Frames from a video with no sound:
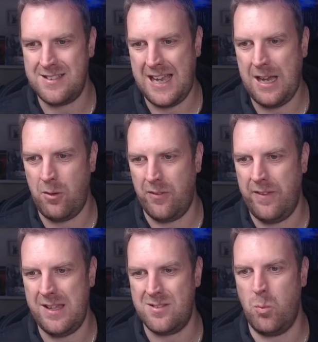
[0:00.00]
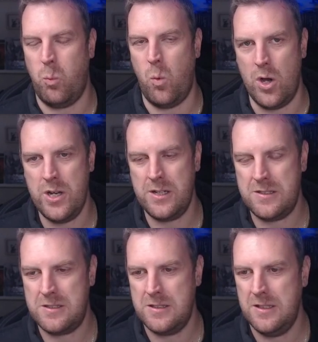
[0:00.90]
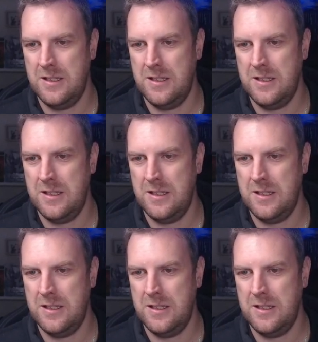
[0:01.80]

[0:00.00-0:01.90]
down on this works.